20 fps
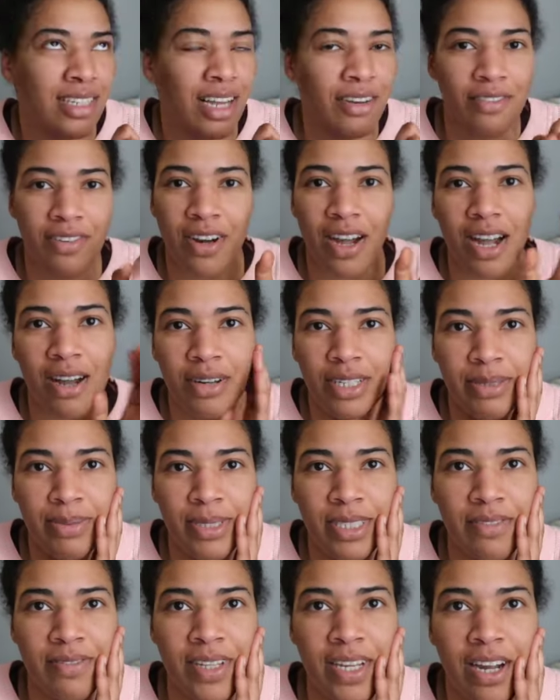I forgot how
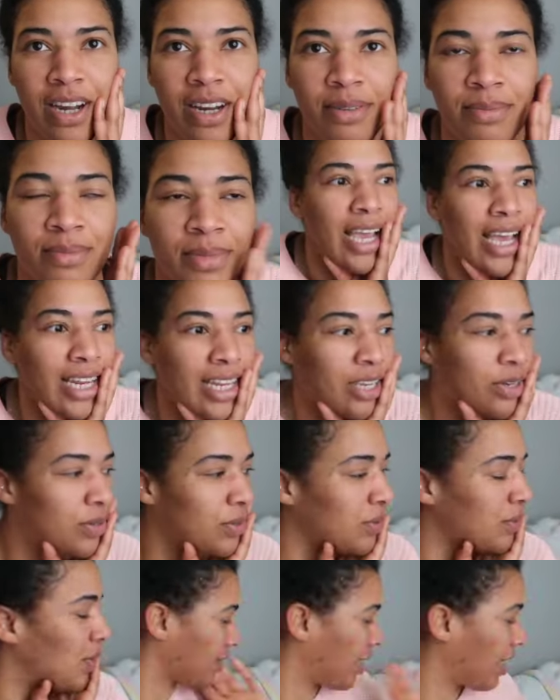expensive they are.
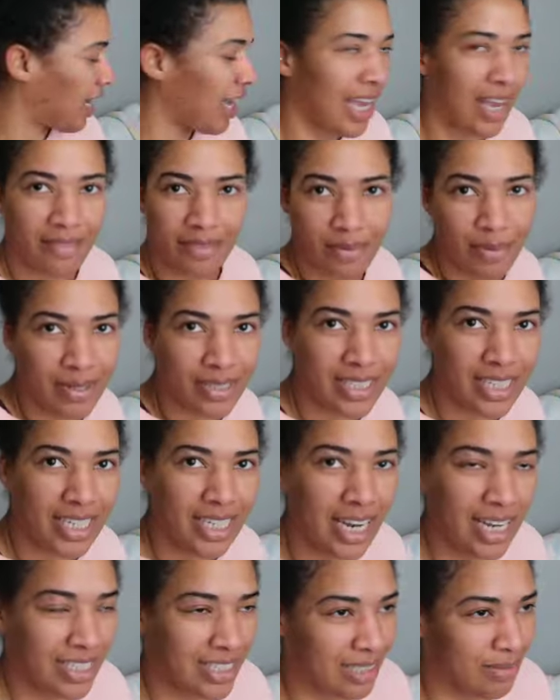Anywho, I have them all sitting
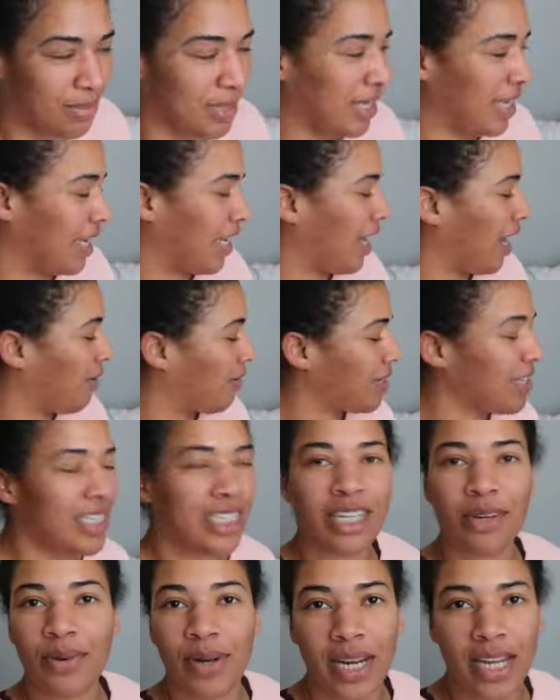next to me. I wanted to
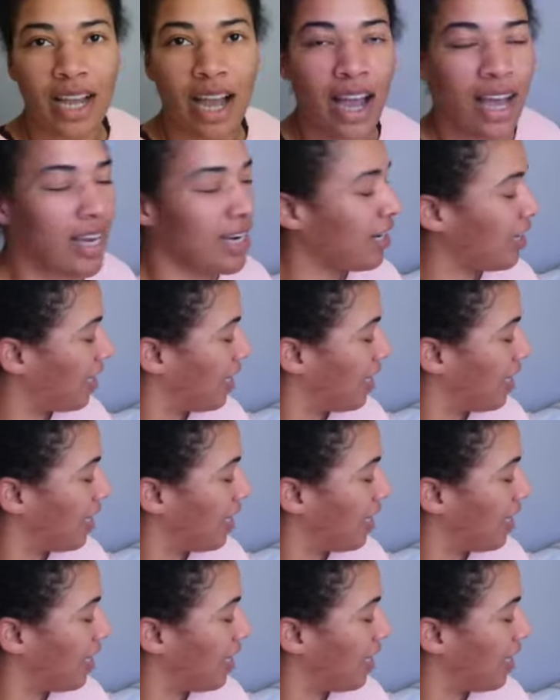share what I got.